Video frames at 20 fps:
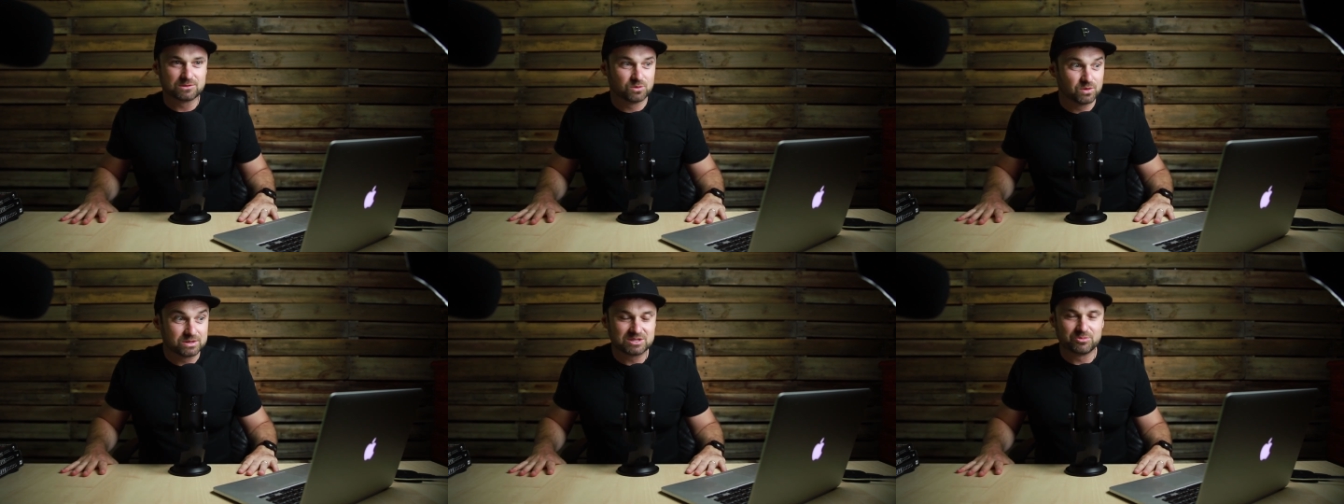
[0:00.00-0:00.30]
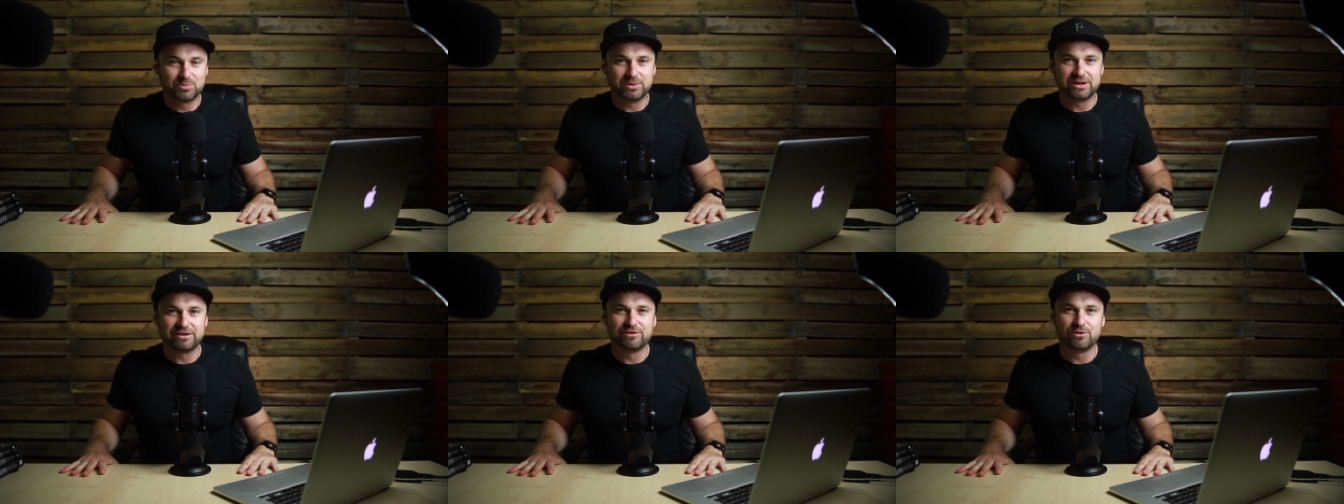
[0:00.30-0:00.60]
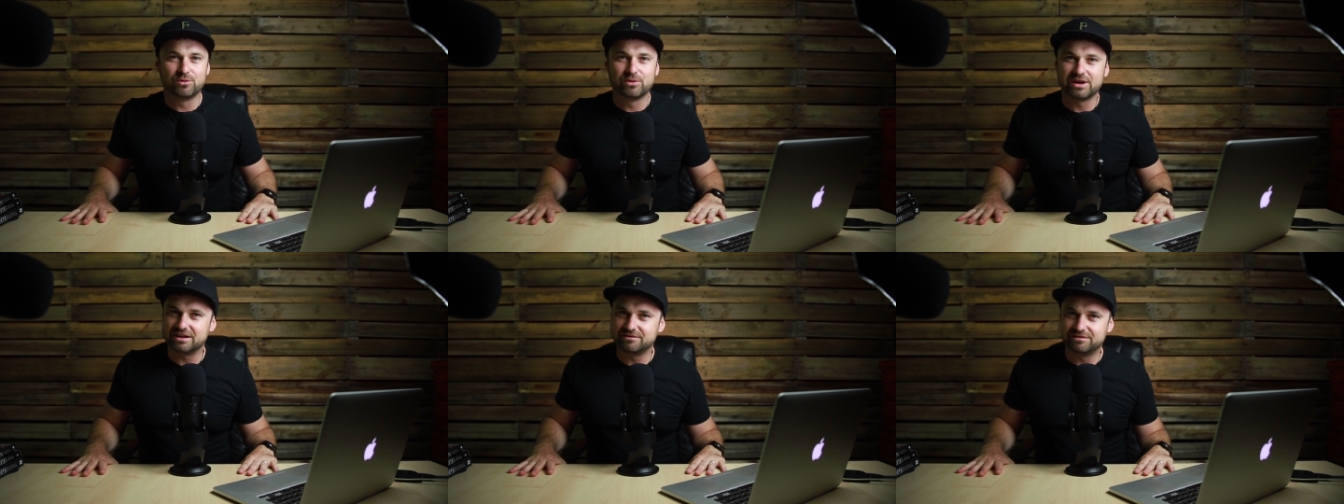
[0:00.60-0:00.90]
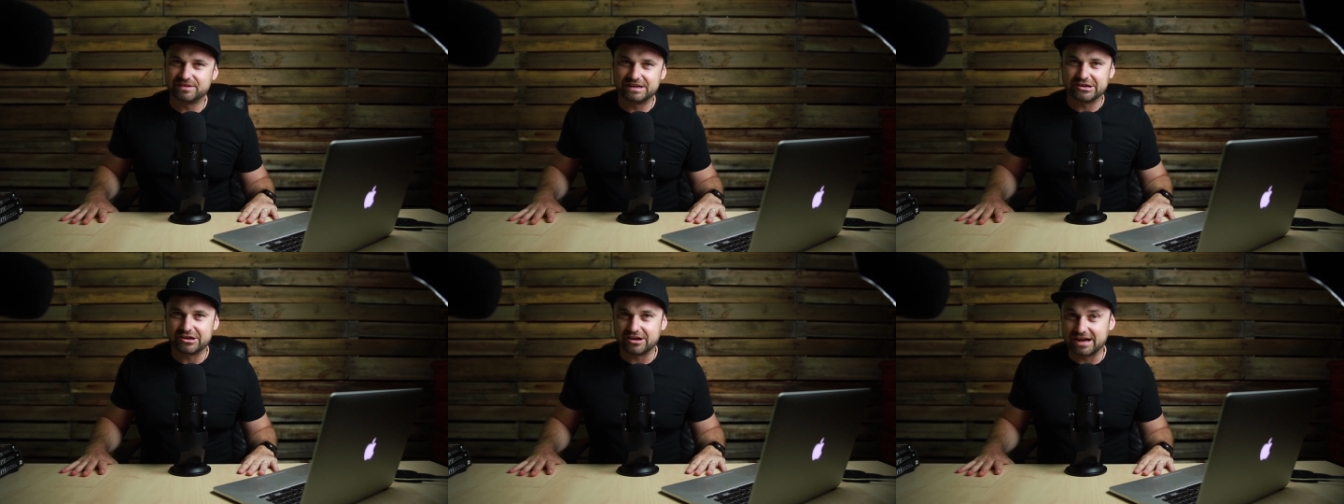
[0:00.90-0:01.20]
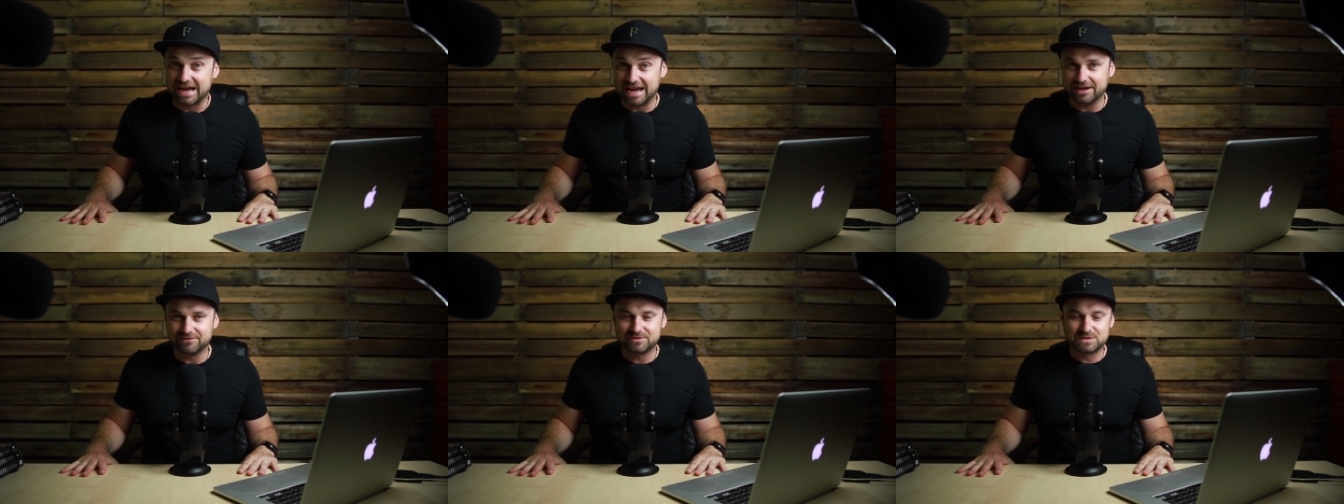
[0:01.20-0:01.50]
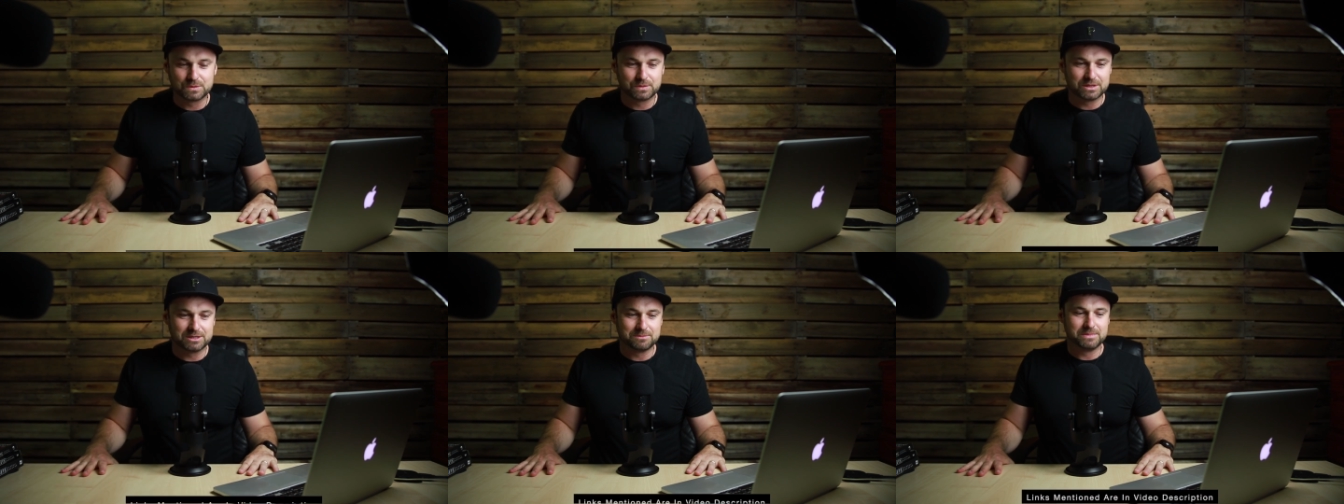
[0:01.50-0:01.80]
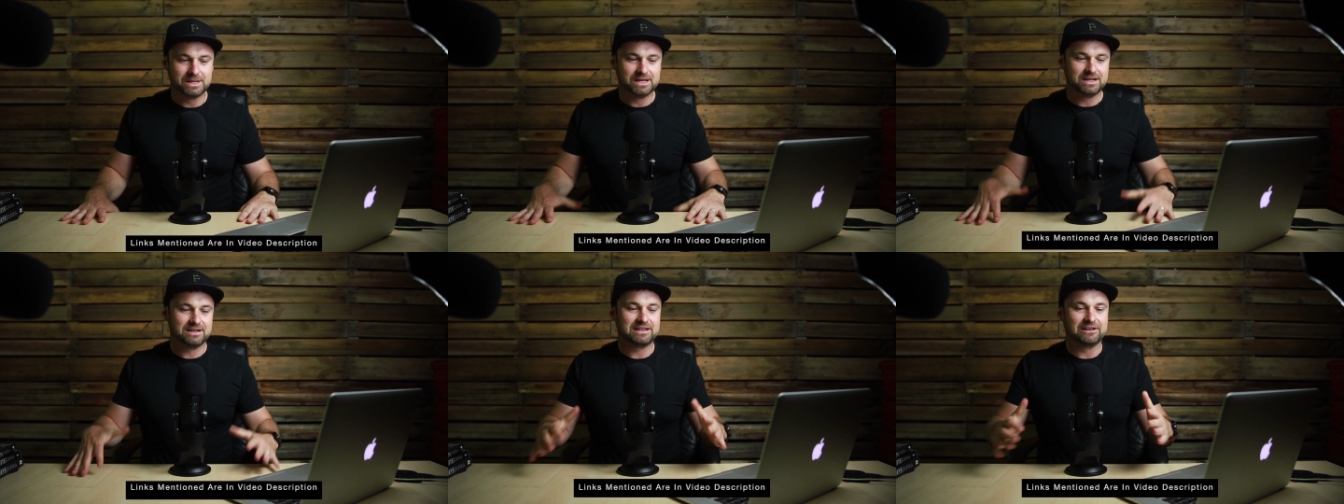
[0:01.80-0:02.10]
It was a bit of a weird video, I have to
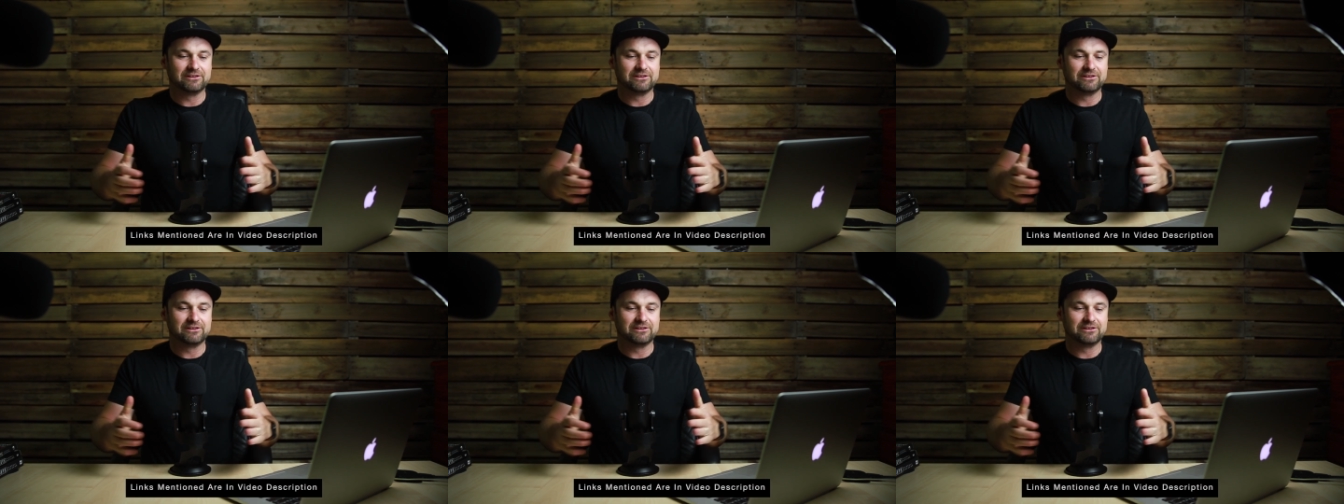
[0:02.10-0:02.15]
admit.